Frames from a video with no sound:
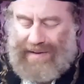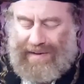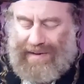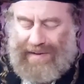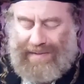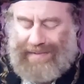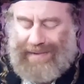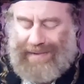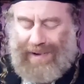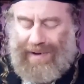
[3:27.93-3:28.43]
You
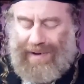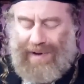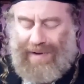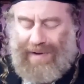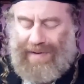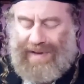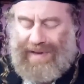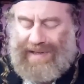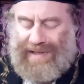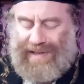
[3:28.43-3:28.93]
know, all,
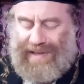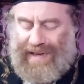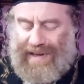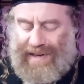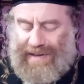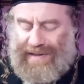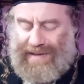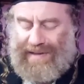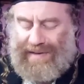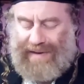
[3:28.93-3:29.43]
all these
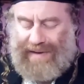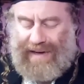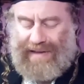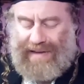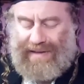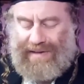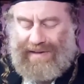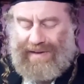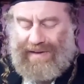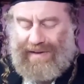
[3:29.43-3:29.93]
things,
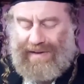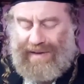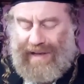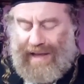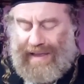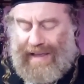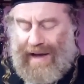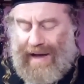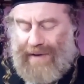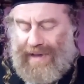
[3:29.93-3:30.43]
right? So
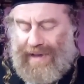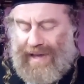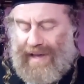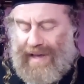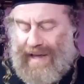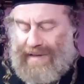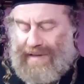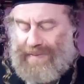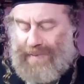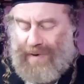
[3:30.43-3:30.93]
now they
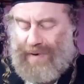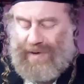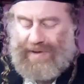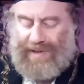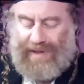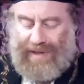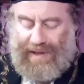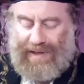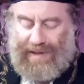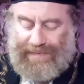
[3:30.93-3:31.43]
get
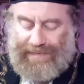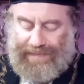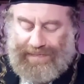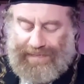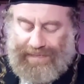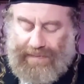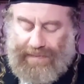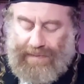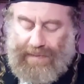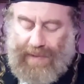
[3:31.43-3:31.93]
personal.
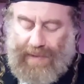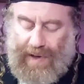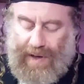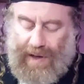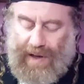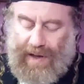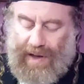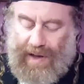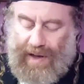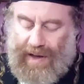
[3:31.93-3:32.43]

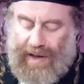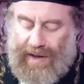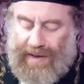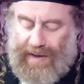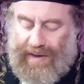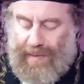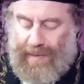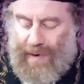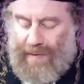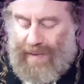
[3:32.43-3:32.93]

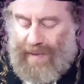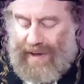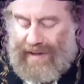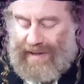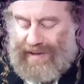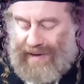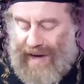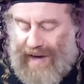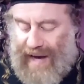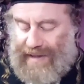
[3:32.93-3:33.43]
The more one
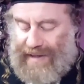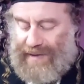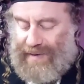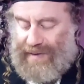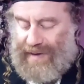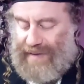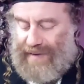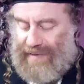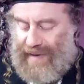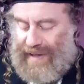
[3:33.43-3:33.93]
tries to
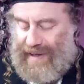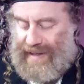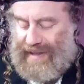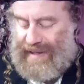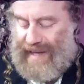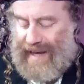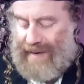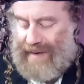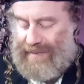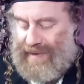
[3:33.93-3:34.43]
convince
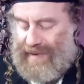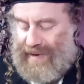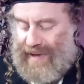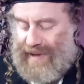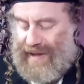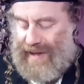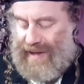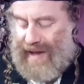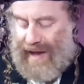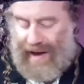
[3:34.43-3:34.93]
them
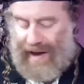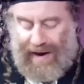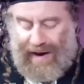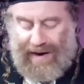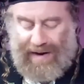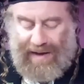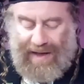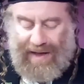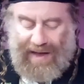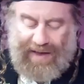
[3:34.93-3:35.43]
that they
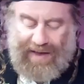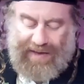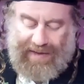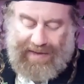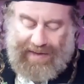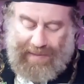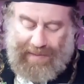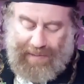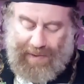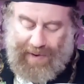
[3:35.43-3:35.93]
err,
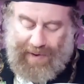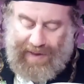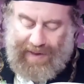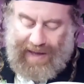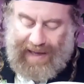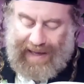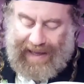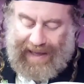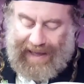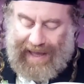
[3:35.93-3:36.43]
the more
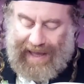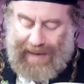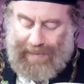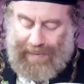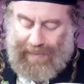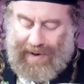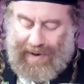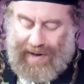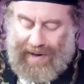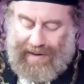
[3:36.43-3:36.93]
they
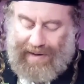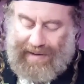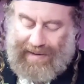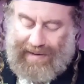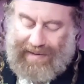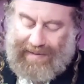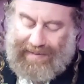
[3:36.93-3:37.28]
heap uh,